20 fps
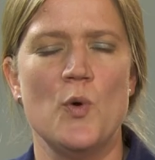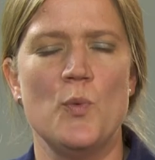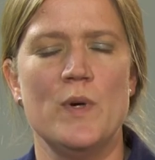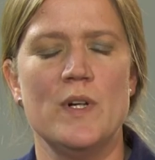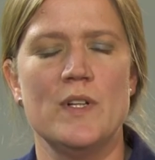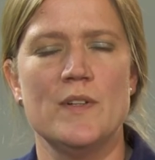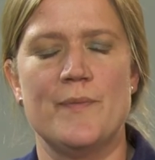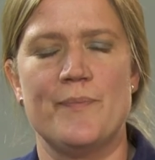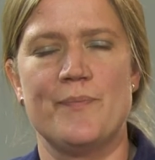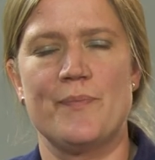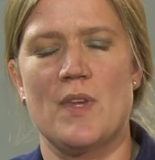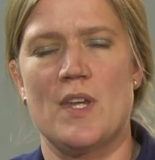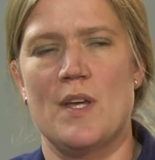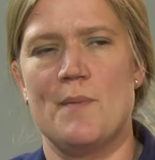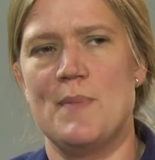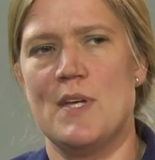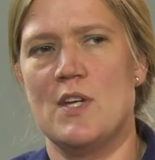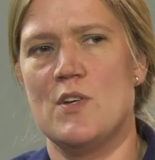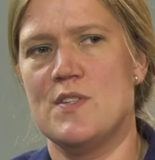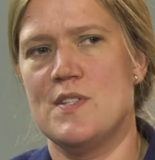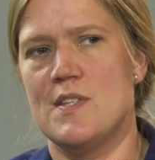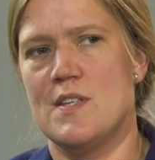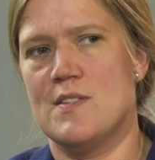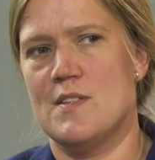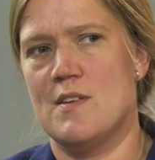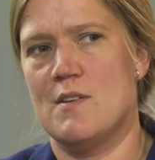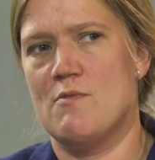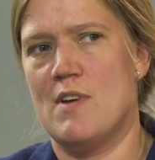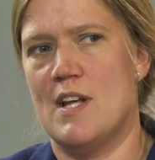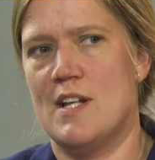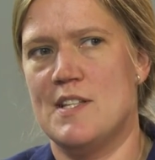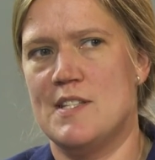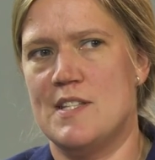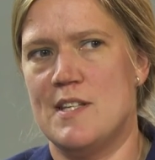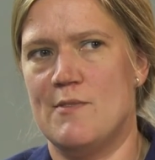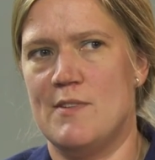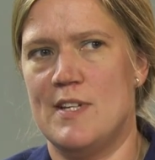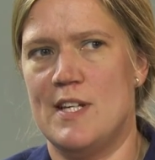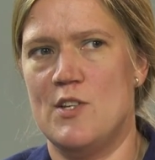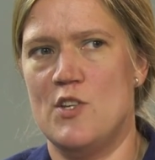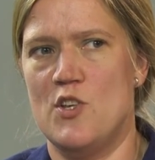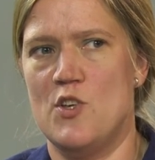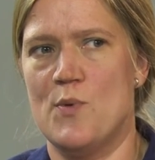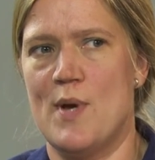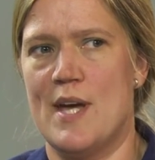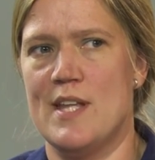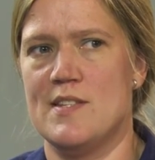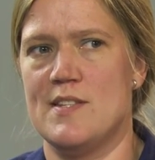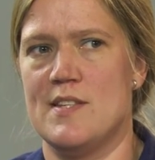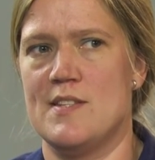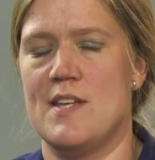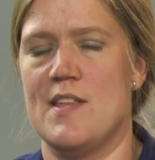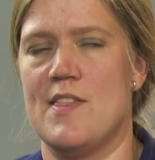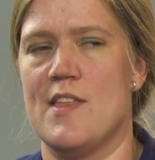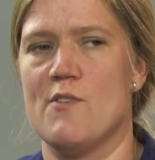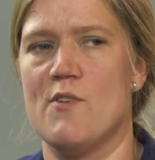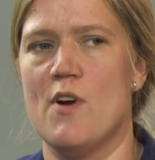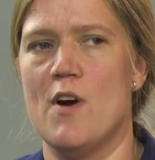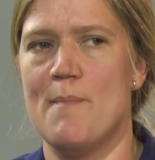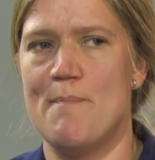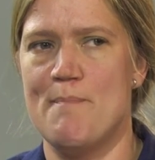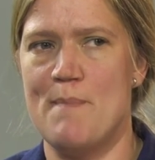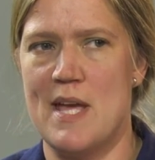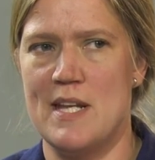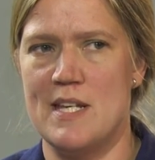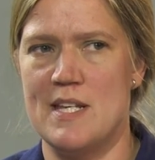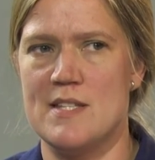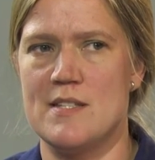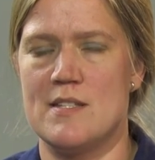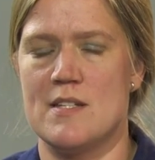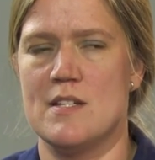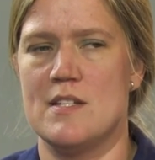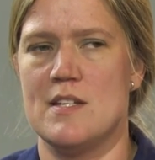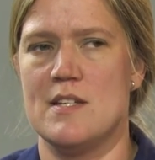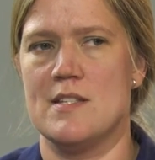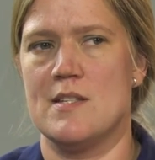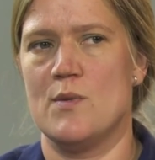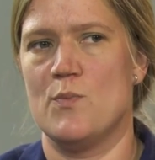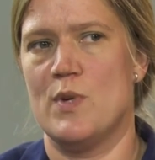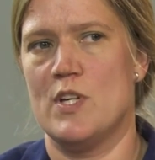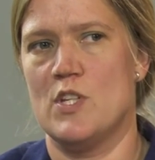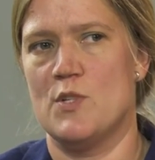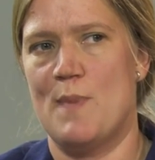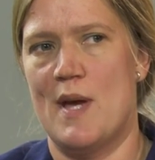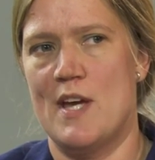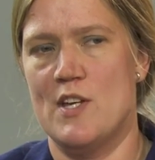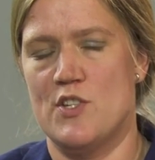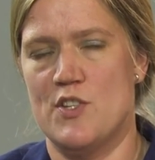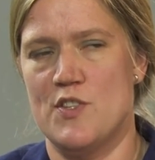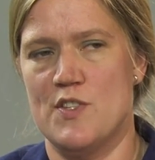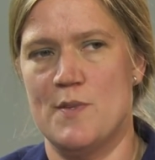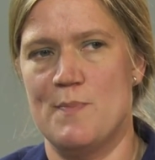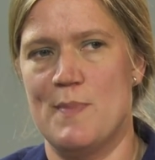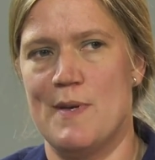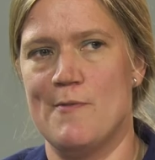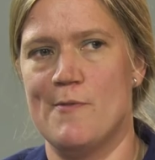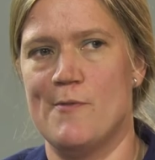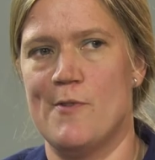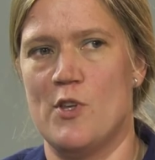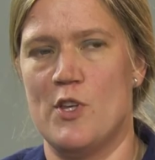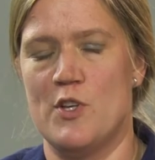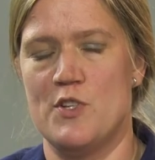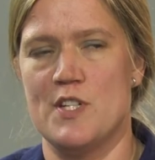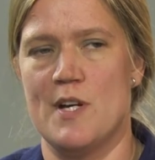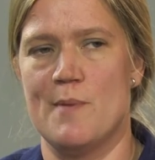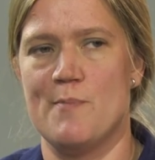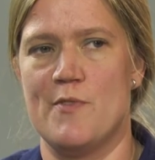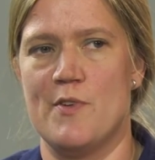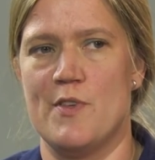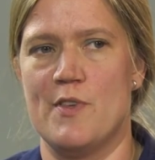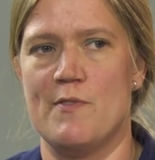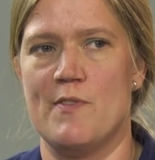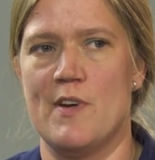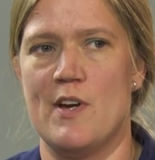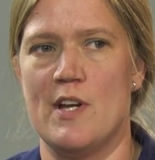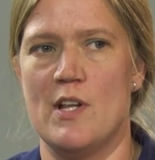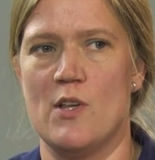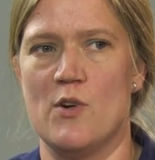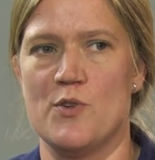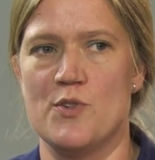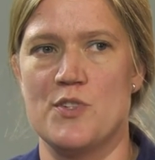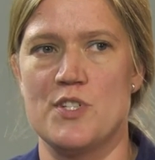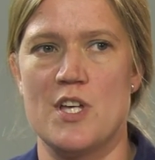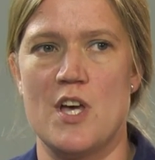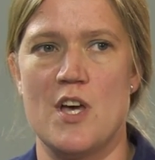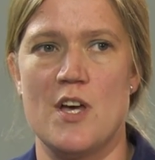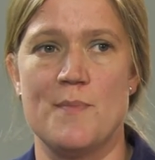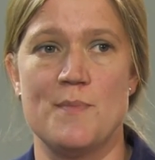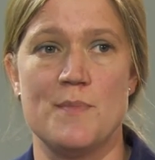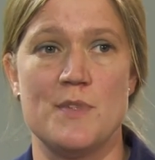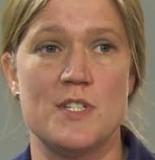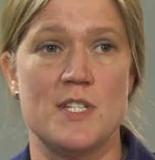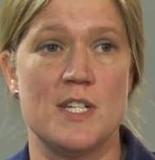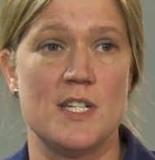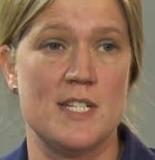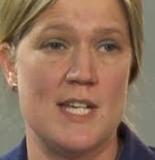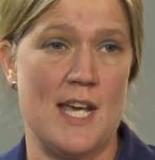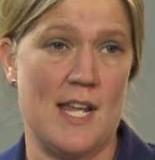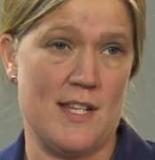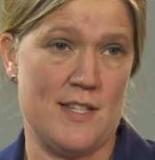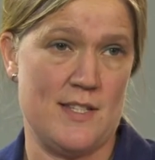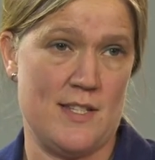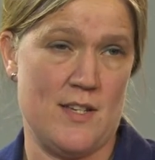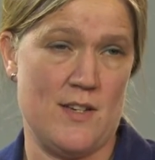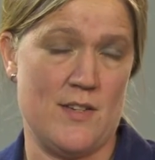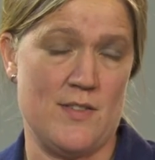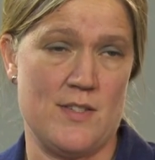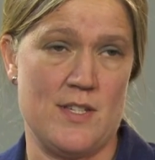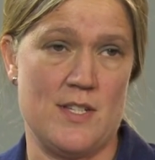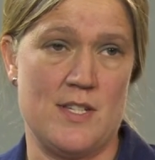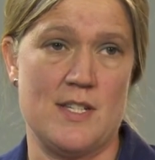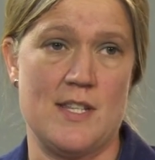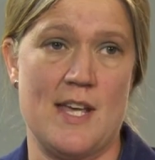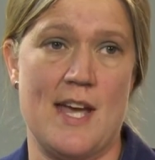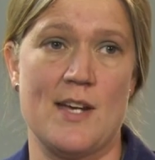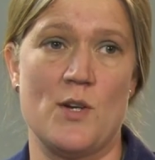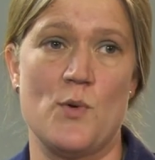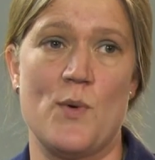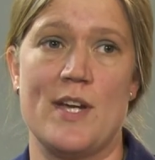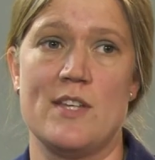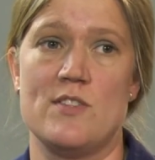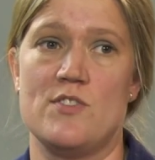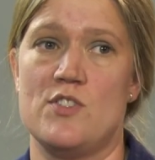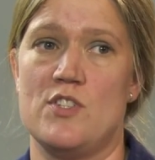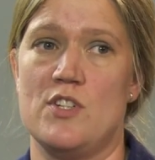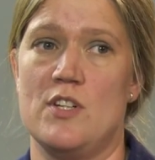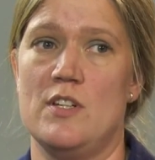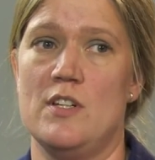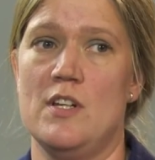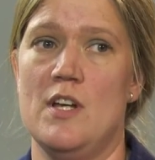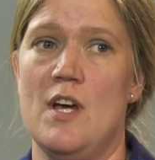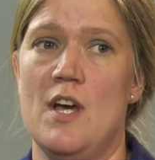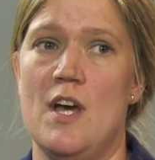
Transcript: Well, because it's a relatively new entity, there aren't many studies in which patients have been followed up for the very long term to tell us the answer to that question.